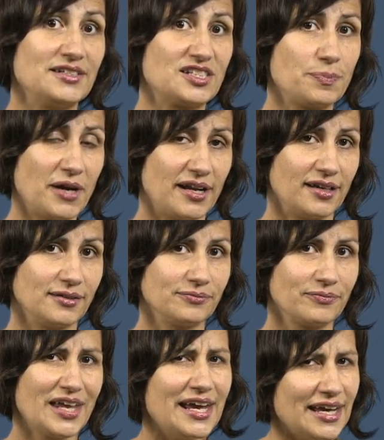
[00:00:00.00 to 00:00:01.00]
is spreading.
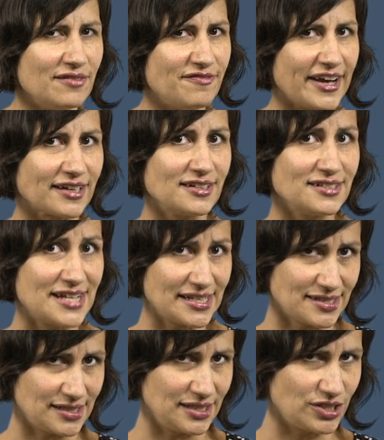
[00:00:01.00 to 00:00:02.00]
In fact,
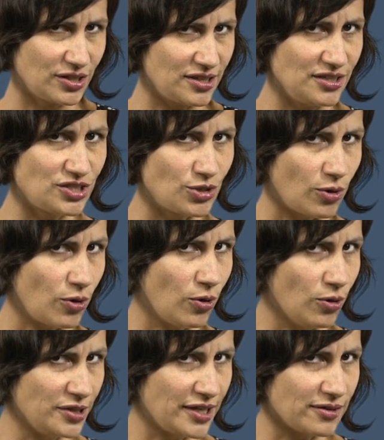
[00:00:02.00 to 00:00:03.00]
Nestle took things to a
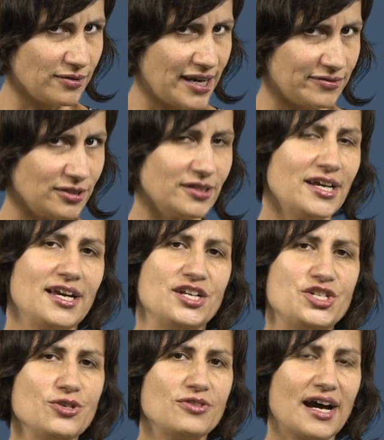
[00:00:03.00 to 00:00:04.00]
whole nother level
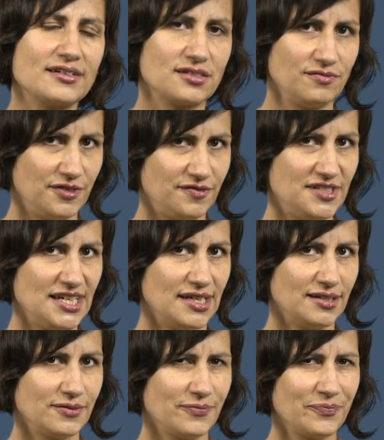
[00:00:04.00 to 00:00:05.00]
in
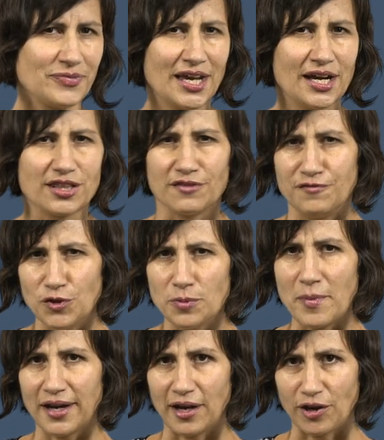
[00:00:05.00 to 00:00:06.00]
2015. The
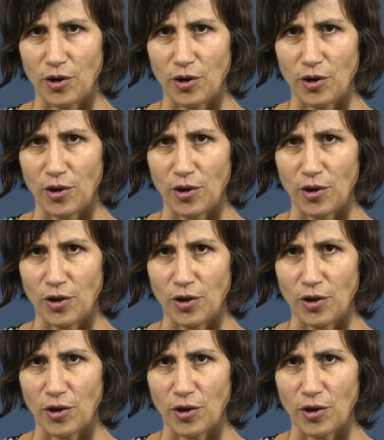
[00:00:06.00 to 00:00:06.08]
food mega